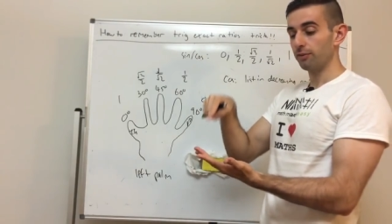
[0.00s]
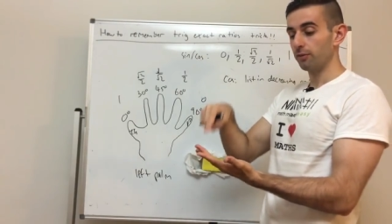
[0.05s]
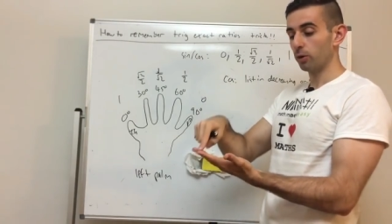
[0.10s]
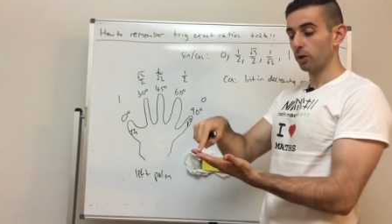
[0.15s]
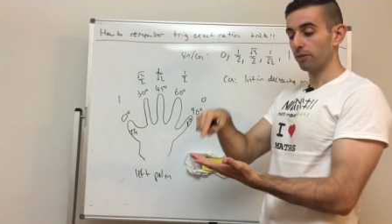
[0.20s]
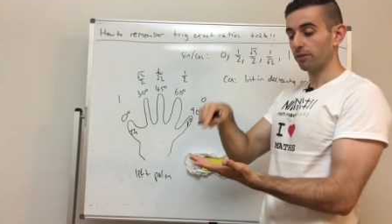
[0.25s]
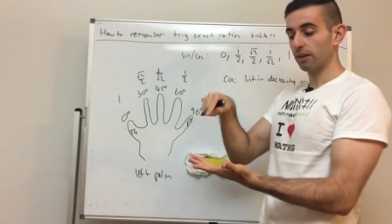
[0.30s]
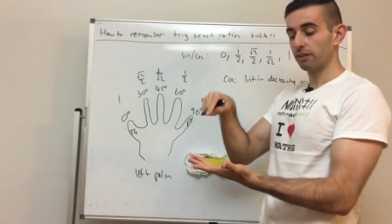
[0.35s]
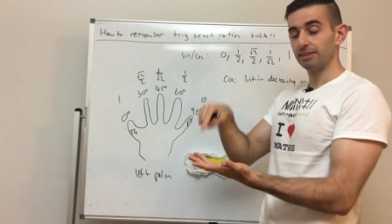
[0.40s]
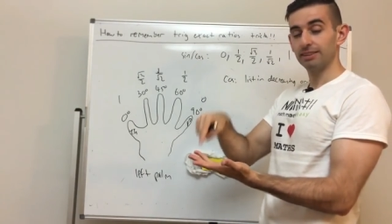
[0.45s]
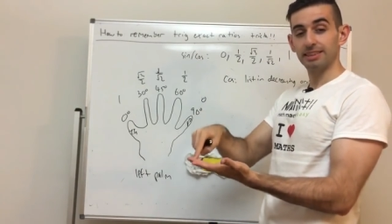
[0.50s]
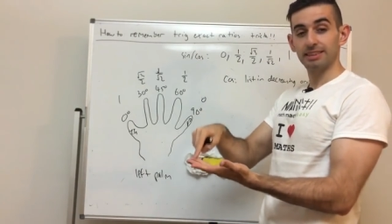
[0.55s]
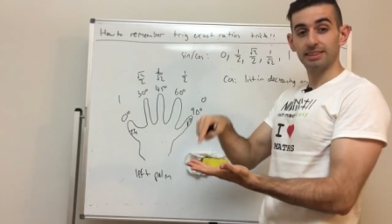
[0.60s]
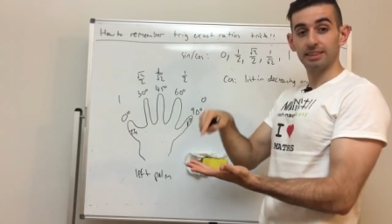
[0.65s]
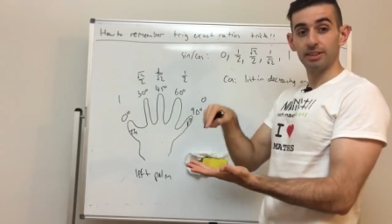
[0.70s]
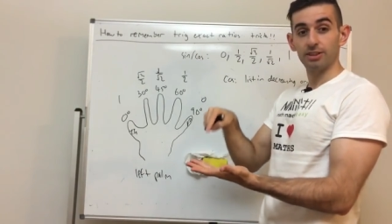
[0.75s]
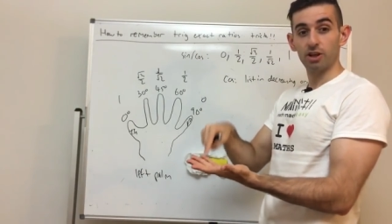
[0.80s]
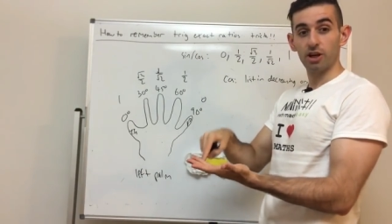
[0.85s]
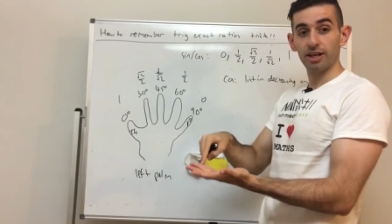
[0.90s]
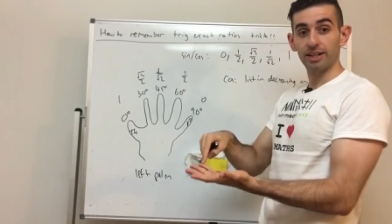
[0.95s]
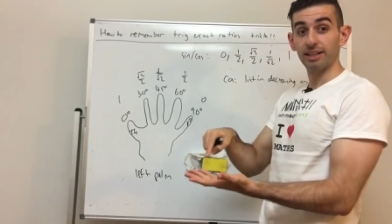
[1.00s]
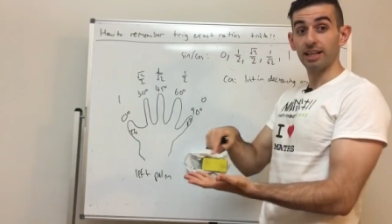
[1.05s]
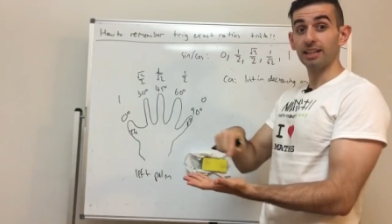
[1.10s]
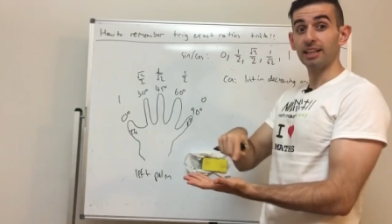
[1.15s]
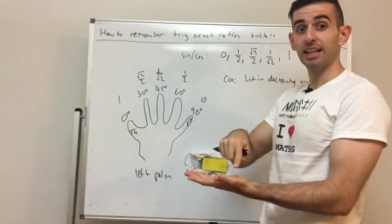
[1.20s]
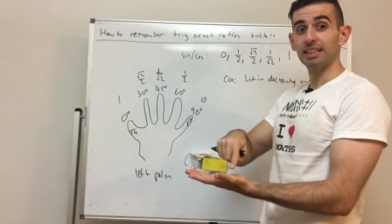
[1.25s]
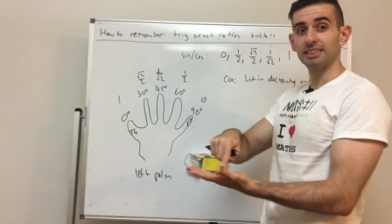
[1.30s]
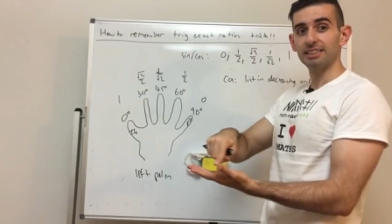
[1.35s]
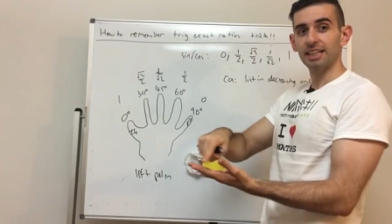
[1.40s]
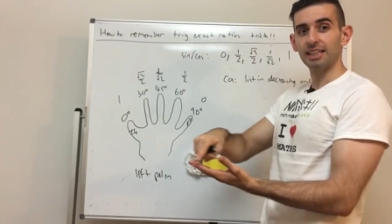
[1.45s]
45, 60, 90.
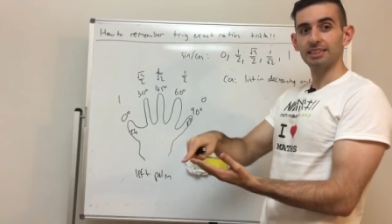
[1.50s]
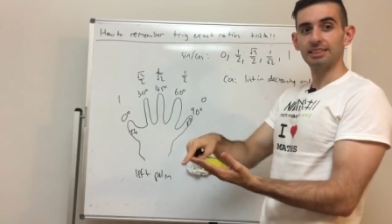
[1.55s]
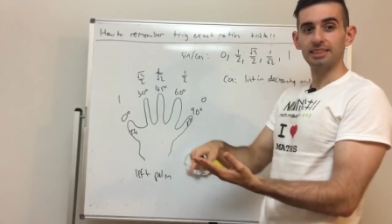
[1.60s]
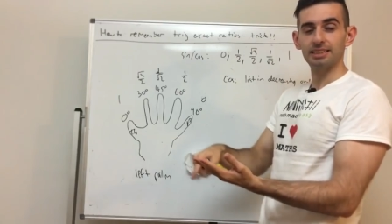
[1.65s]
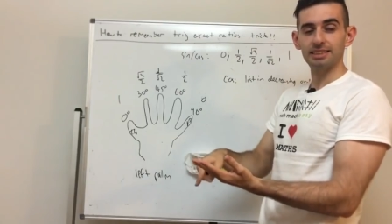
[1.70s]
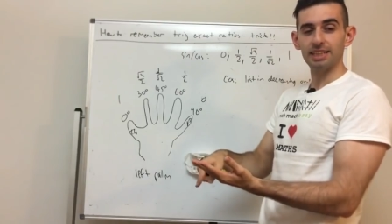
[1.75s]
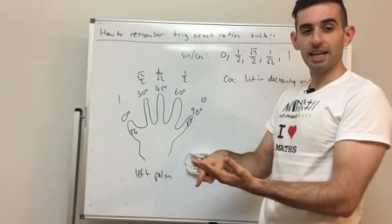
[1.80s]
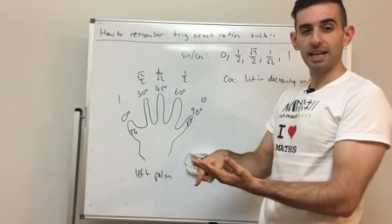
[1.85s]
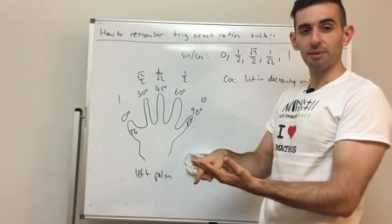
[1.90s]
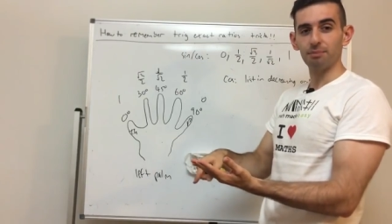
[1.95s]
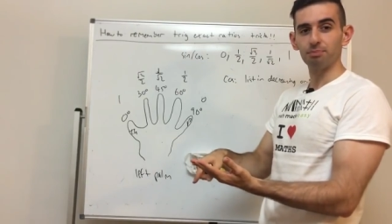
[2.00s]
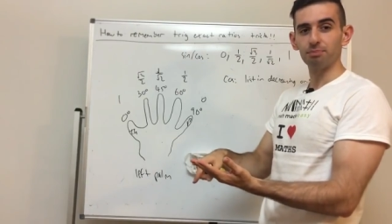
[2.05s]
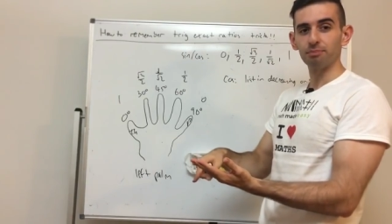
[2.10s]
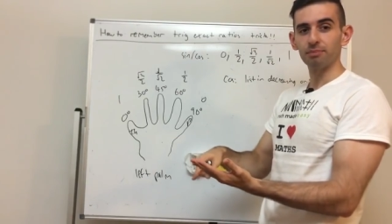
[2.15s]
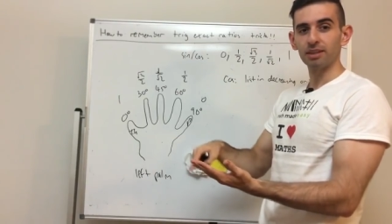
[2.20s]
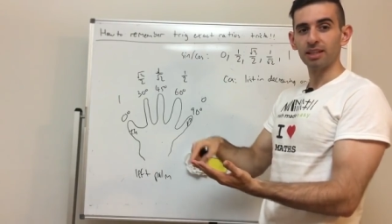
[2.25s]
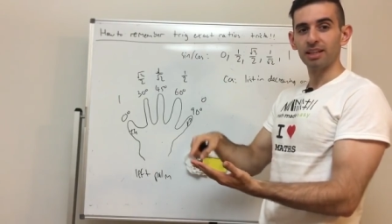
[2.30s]
That stays the same.